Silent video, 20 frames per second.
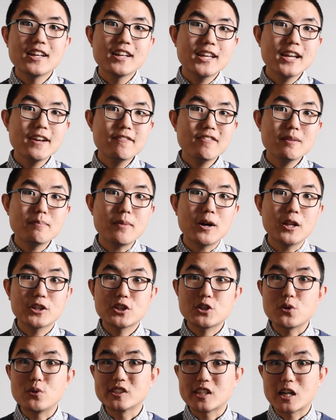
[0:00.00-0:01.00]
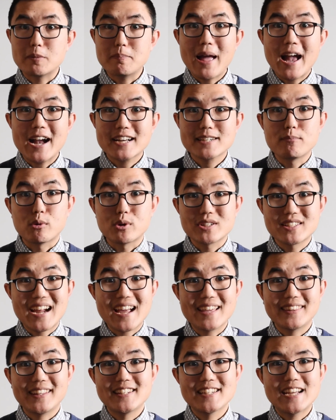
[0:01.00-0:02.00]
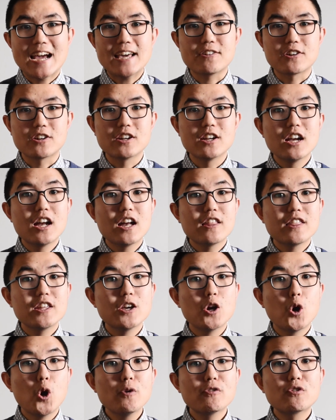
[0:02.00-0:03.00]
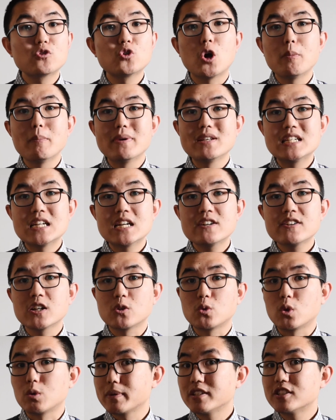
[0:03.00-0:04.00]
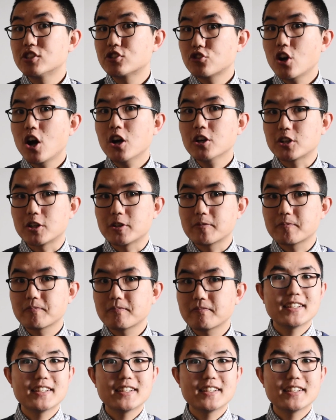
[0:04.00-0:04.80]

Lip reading: If the molecules are packed more tightly together, the overall material will be stronger.